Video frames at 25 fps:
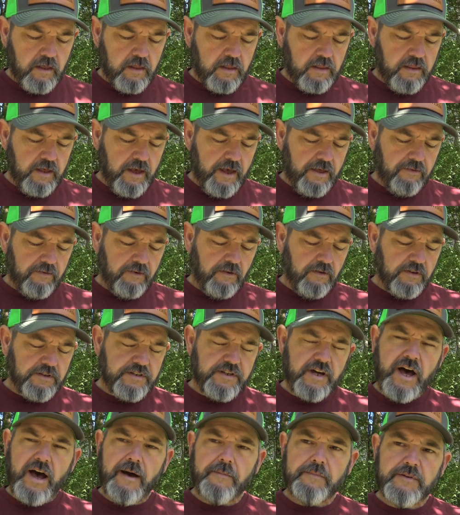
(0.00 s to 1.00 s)
The other one on the
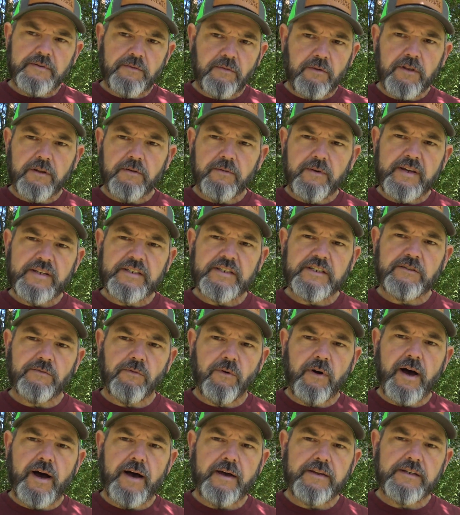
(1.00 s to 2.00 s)
top is one of the reasons
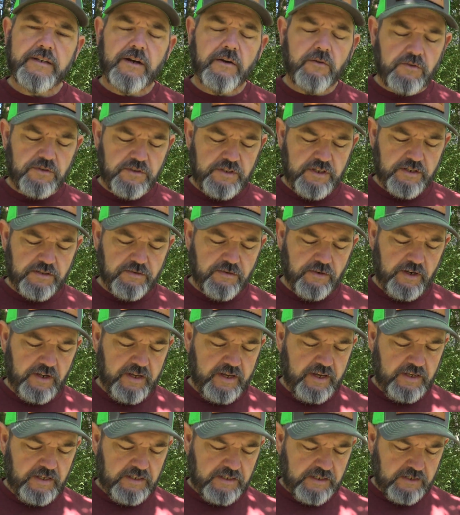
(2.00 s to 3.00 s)
why I chose this
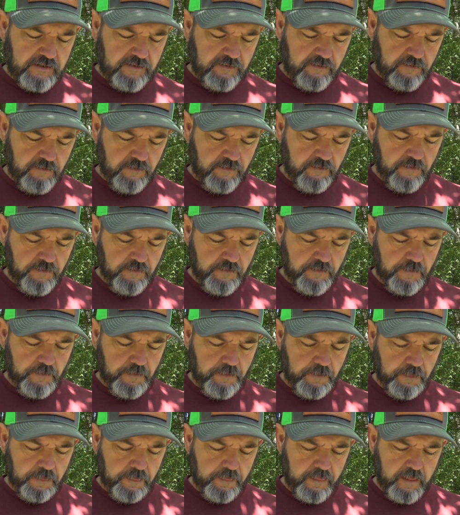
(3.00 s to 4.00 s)
release.
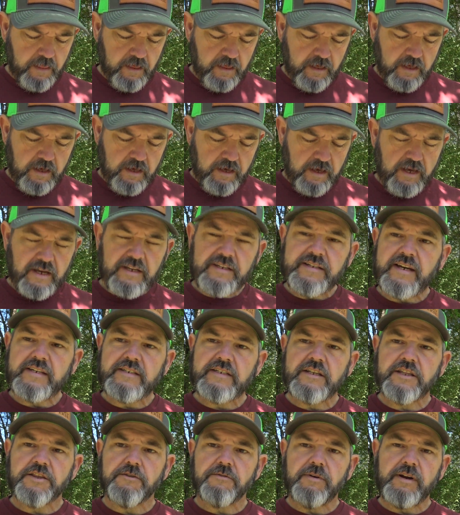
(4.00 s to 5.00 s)
It takes
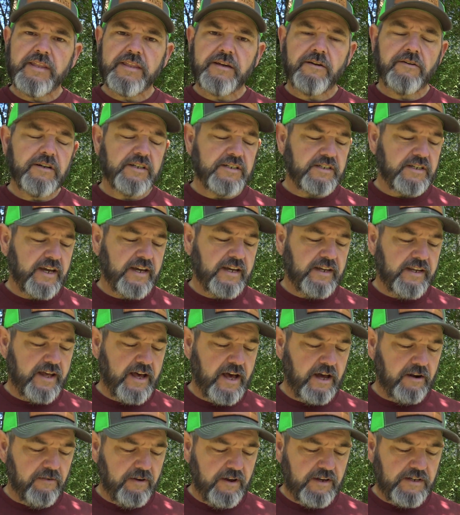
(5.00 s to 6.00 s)
a 3/32
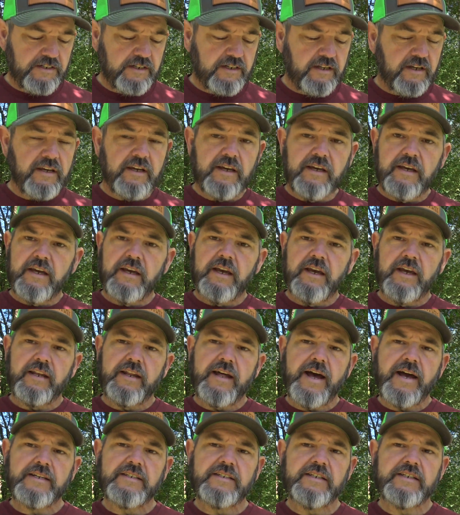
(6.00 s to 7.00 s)
Allen wrench. It
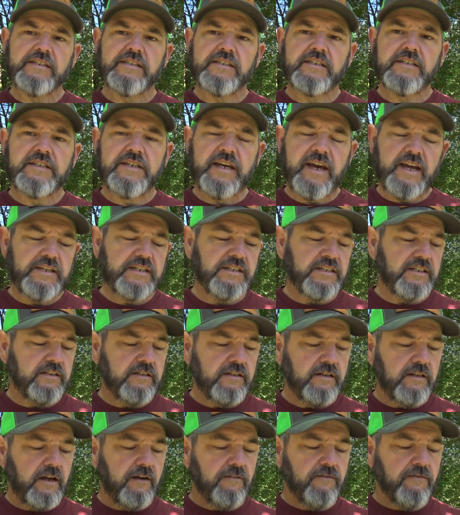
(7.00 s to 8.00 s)
actually is the tension
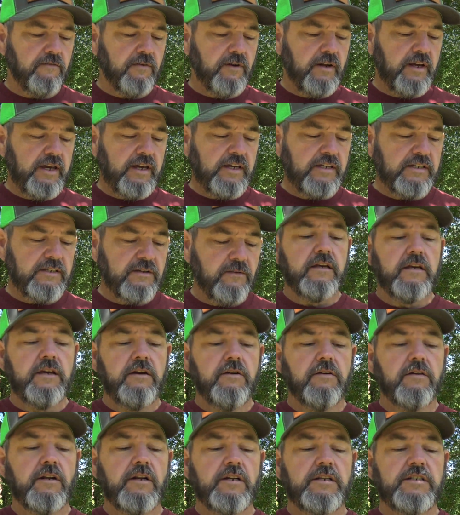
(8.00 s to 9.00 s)
of the release.
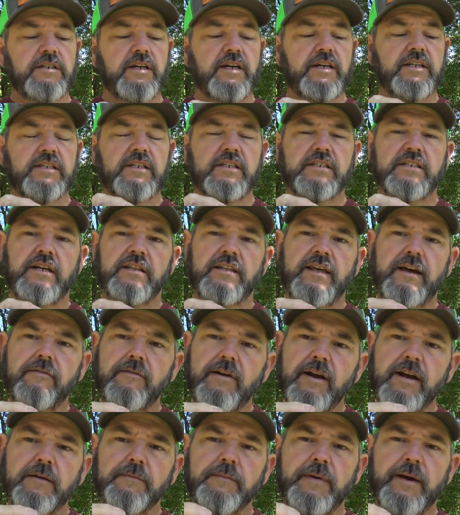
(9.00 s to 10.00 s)
You can adjust this. Now they
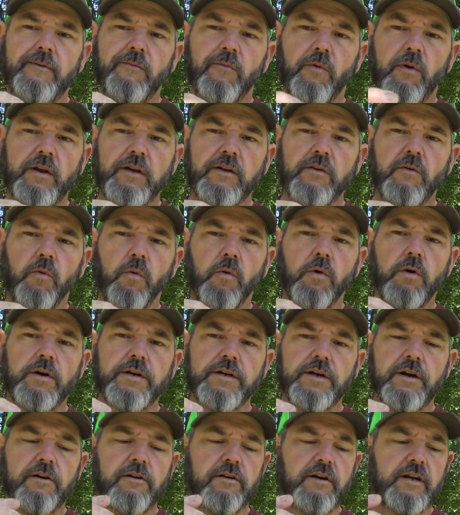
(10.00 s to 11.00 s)
recommend 1/4
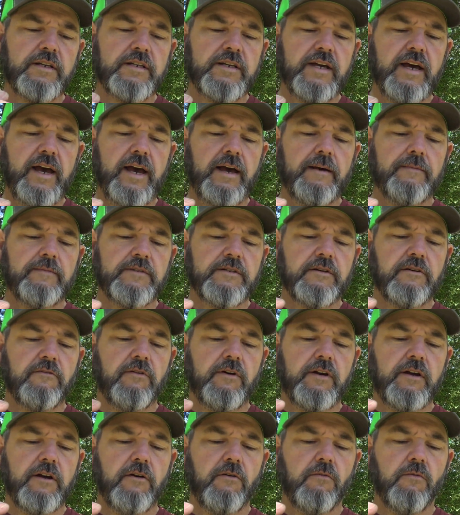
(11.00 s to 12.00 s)
turn at a time. So if
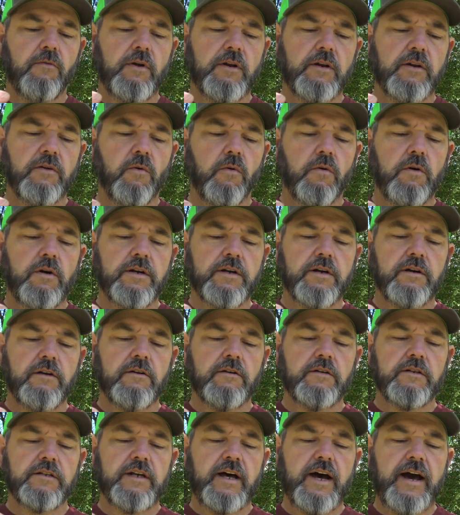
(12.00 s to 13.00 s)
we go 1/4
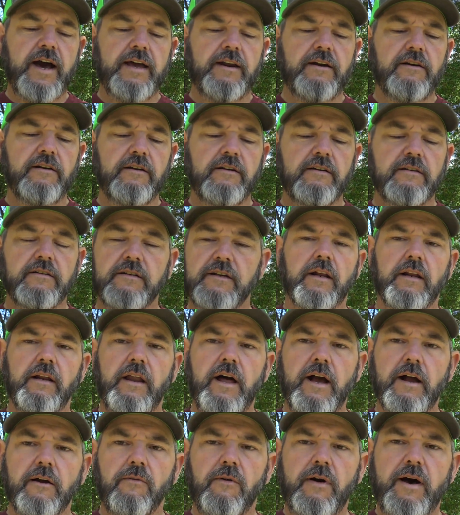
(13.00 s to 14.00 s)
turn tighter, the
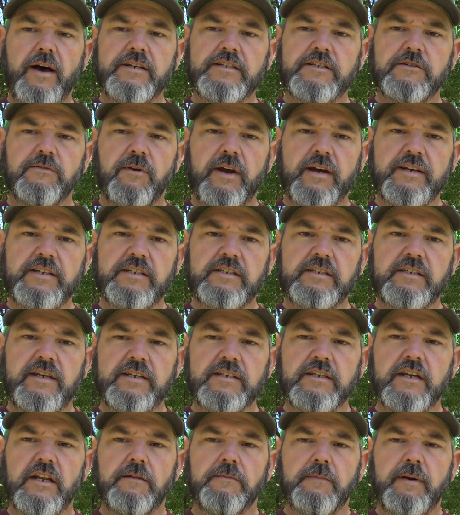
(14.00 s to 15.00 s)
clockwise direction,
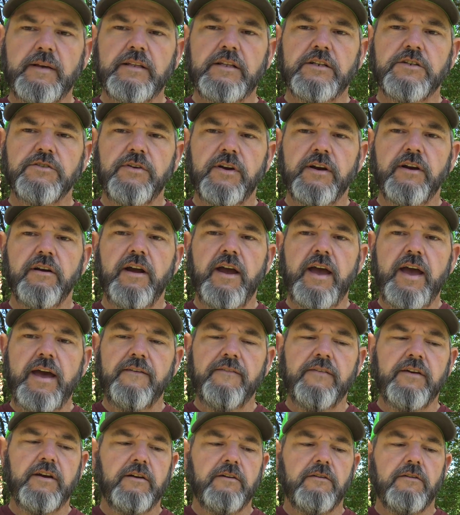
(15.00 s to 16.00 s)
that's going to make the trigger
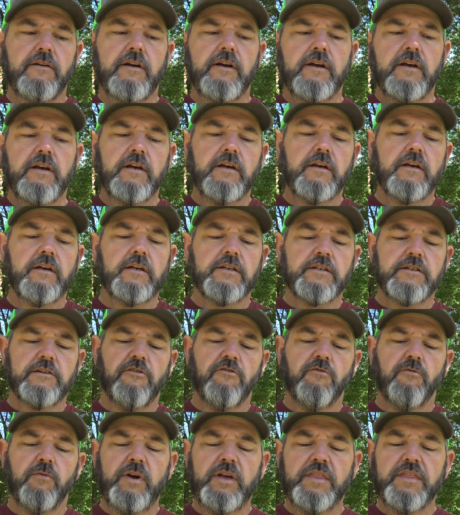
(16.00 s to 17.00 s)
heavier.
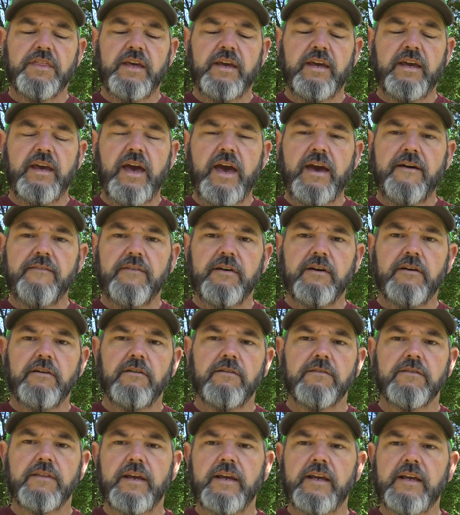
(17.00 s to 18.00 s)
So when we think heavier,
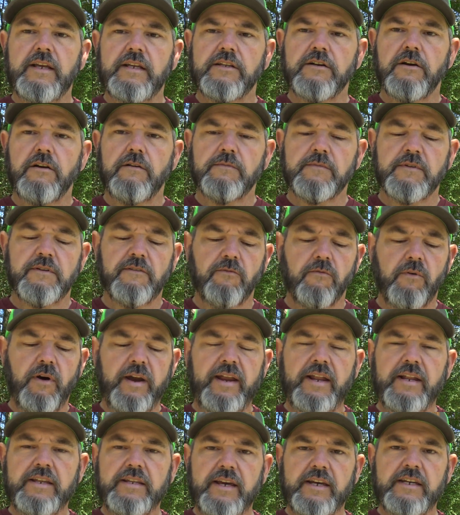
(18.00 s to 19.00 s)
think in terms of
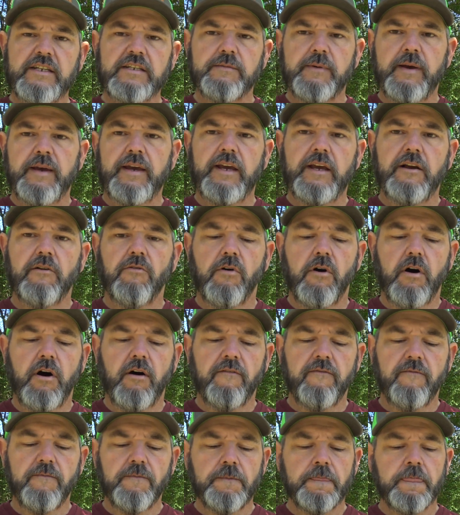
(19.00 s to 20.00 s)
weight it takes to make it go off.
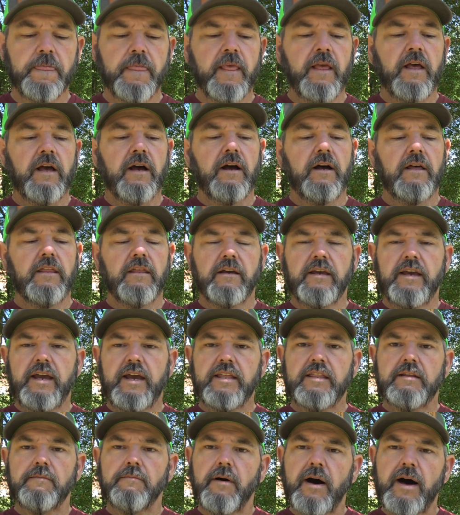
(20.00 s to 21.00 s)

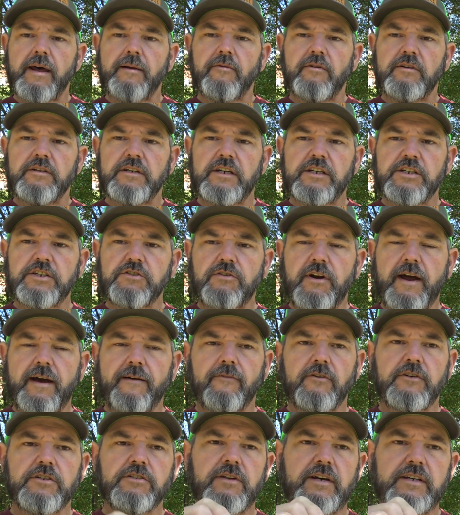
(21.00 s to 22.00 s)
Again, the bottom one just
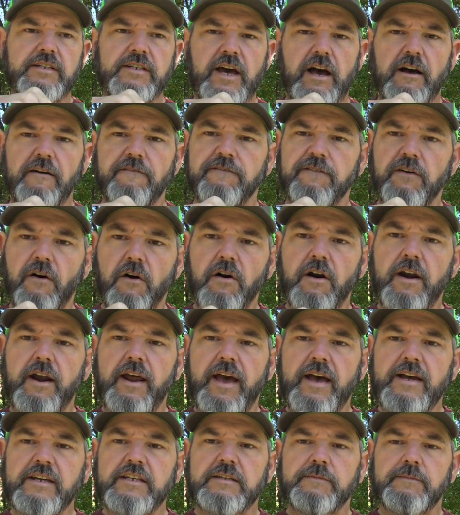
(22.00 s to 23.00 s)
travel, so that's how far it
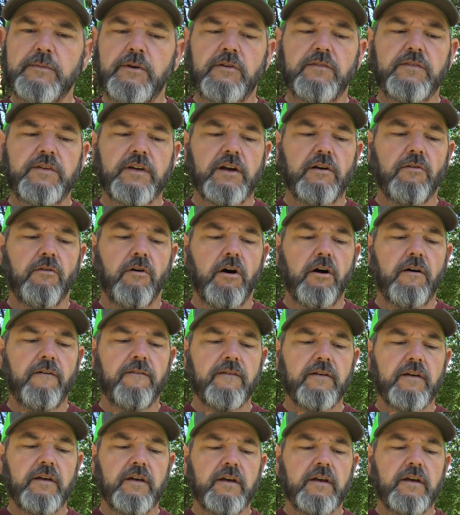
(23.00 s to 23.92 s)
has to move to go off.